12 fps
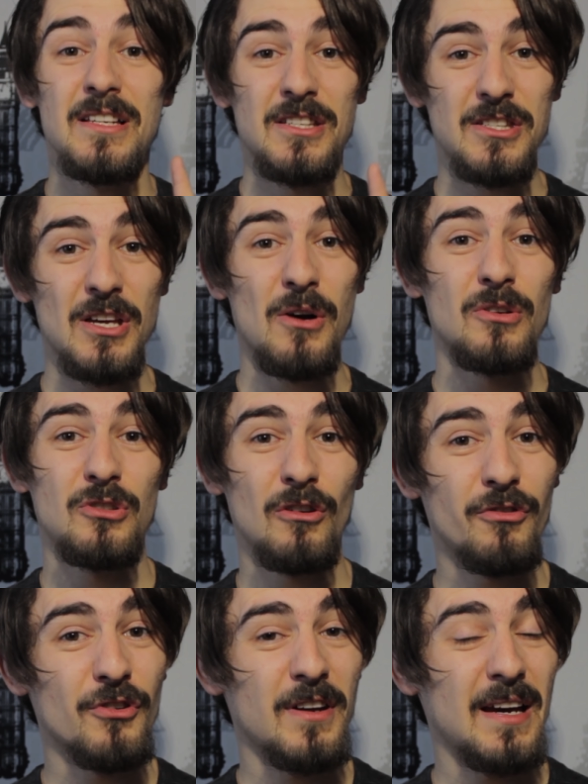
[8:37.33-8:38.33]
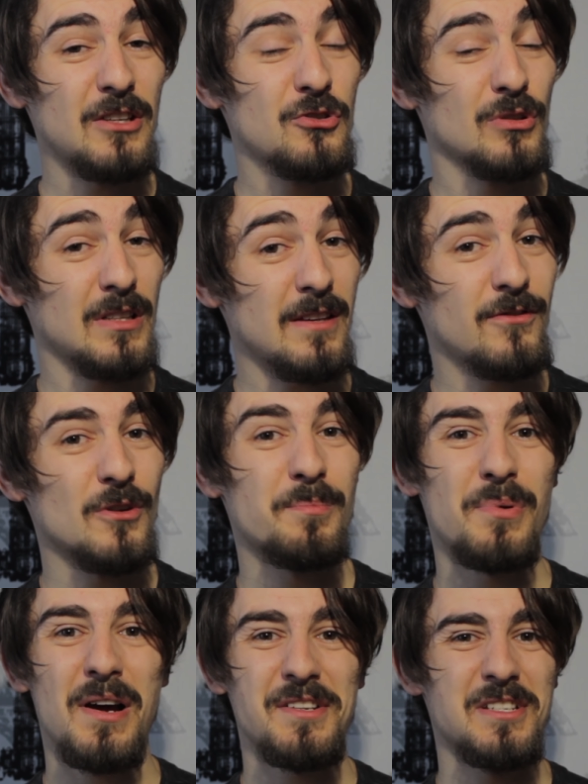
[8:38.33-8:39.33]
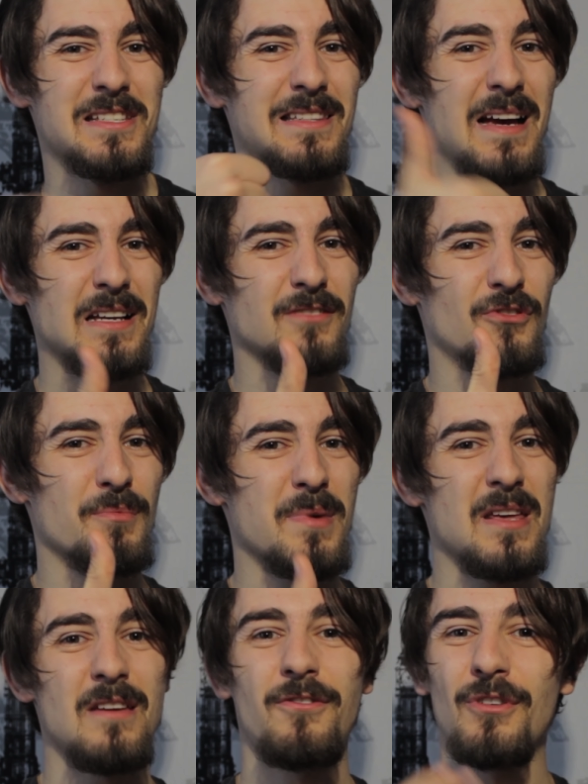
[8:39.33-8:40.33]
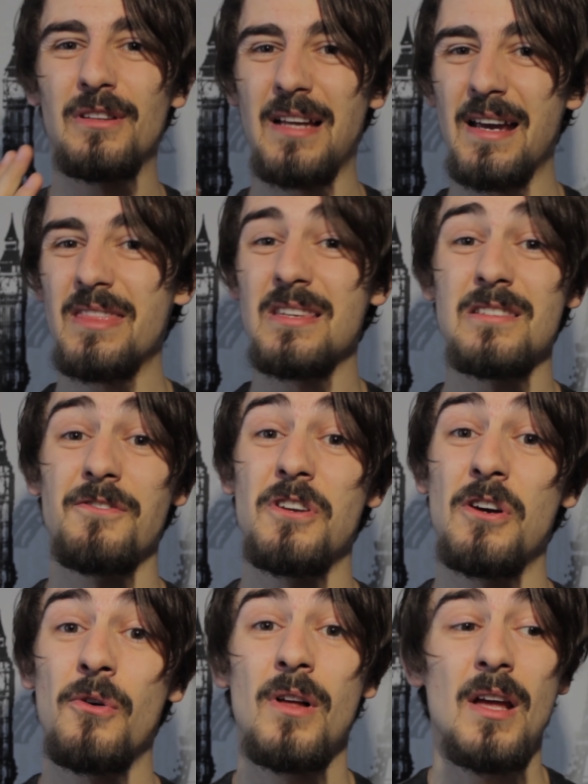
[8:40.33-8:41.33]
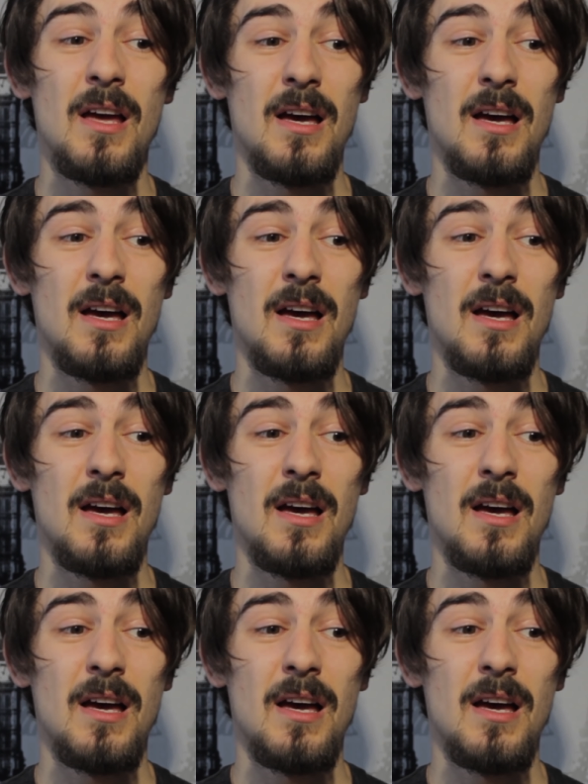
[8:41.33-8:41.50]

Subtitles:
So don't forget to leave your precious likes for me if you liked this video,